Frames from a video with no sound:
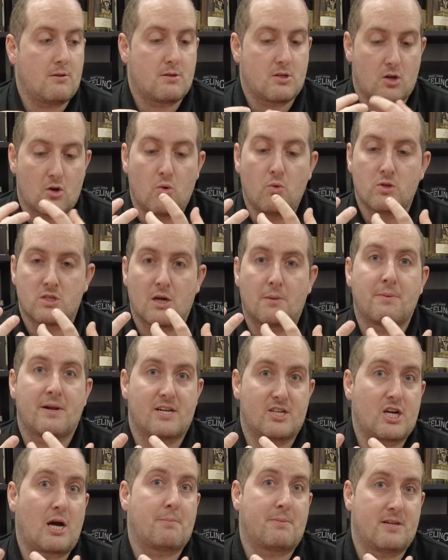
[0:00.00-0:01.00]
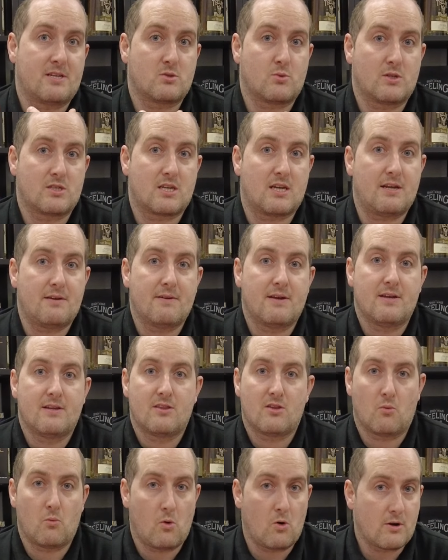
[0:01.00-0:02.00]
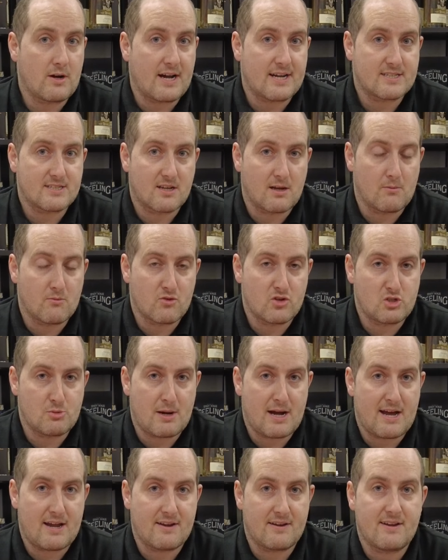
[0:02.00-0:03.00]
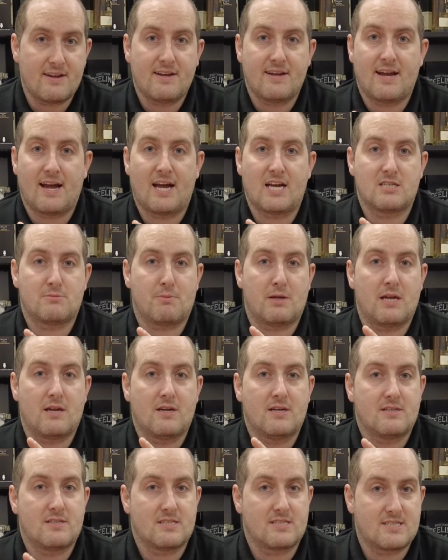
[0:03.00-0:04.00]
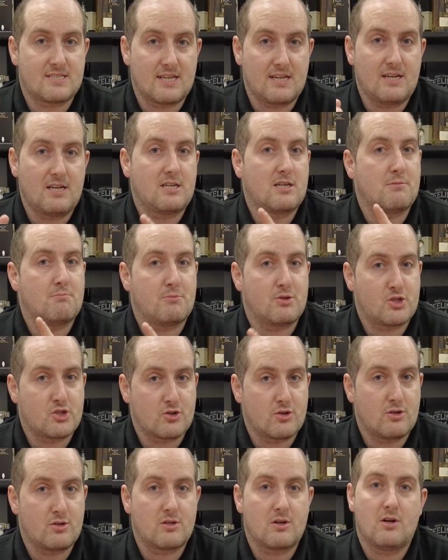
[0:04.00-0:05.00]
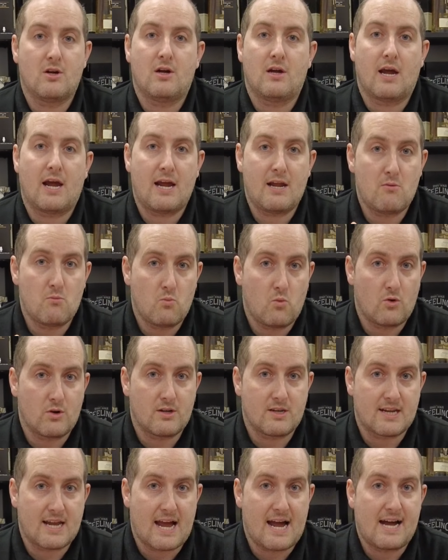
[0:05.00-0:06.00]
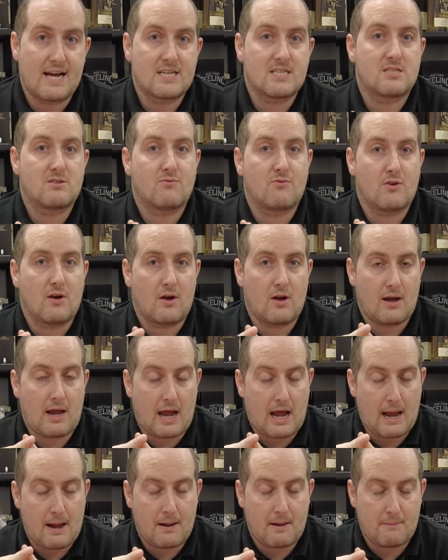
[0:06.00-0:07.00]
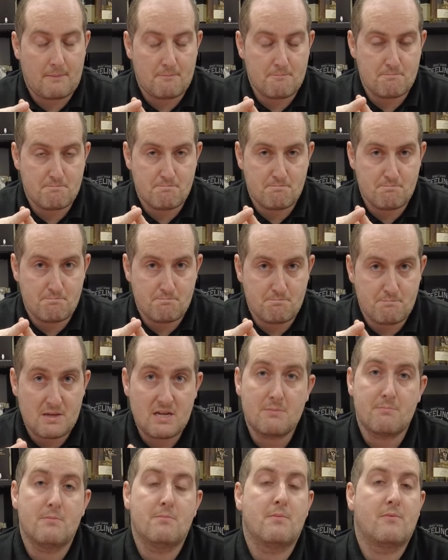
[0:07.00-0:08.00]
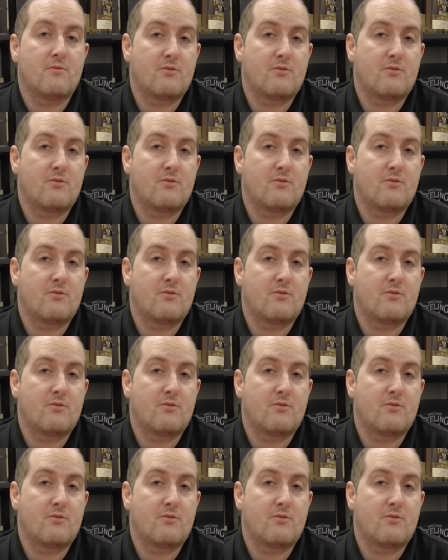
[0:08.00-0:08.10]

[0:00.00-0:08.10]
to call something Japanese whiskey, the water has to come from Japan, it has to be distilled, matured, in wooden casks for a minimum